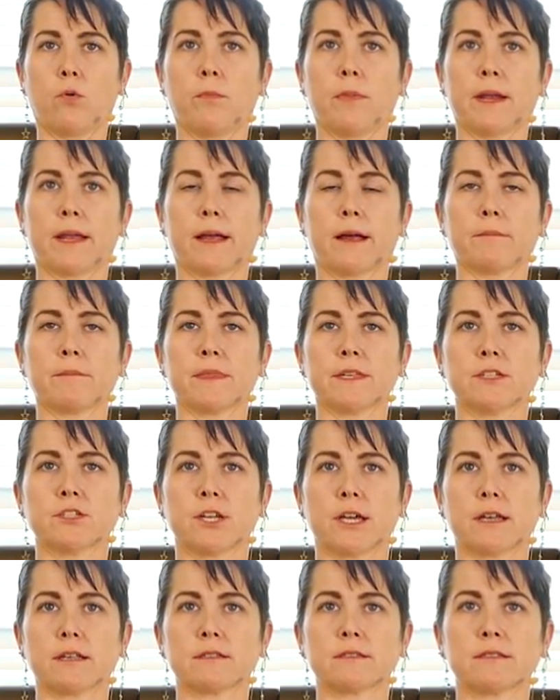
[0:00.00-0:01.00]
opening up the
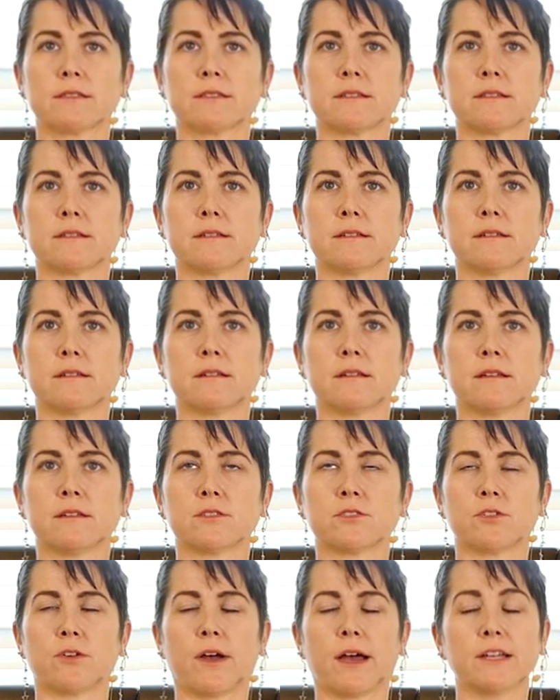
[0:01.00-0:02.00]
chest.
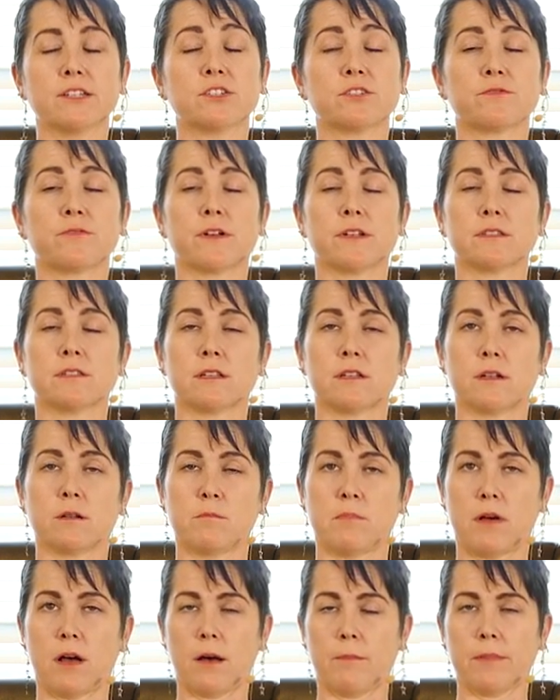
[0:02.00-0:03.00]
So I just felt a little
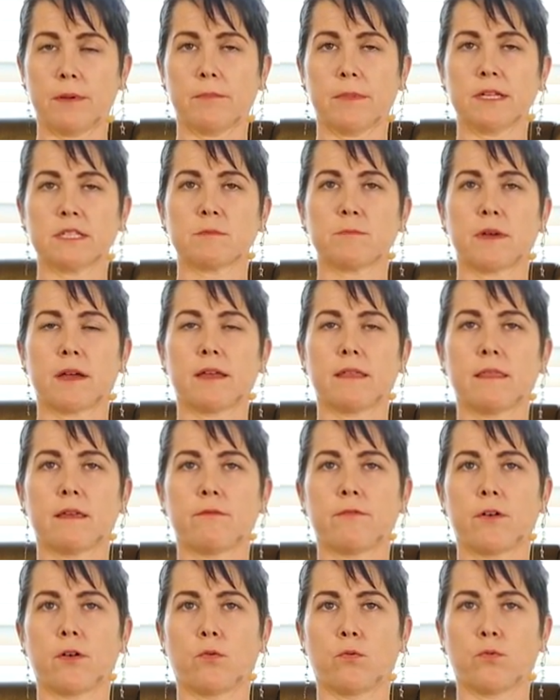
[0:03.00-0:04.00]
pop in my spine
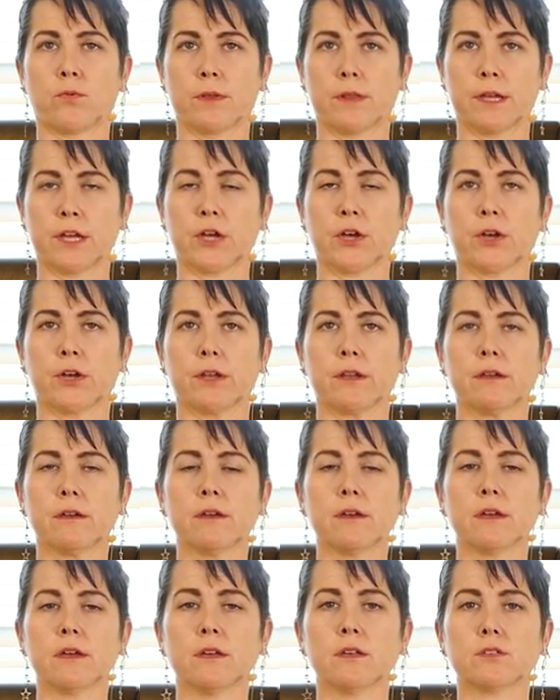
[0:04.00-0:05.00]
that felt really good.
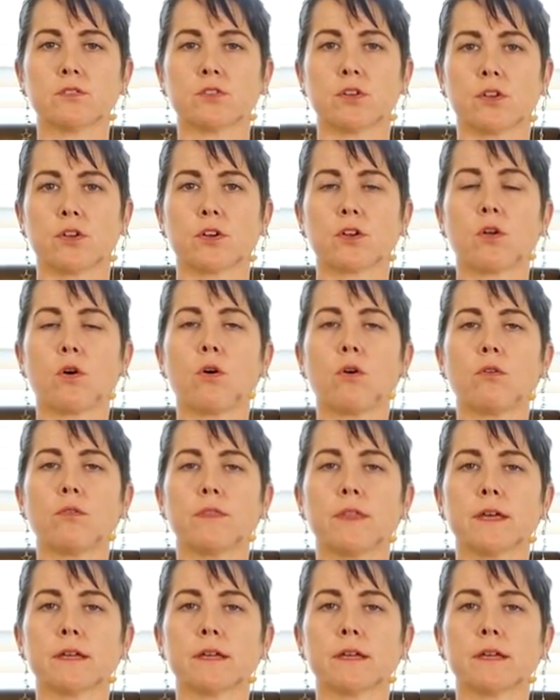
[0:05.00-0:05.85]
So you can hold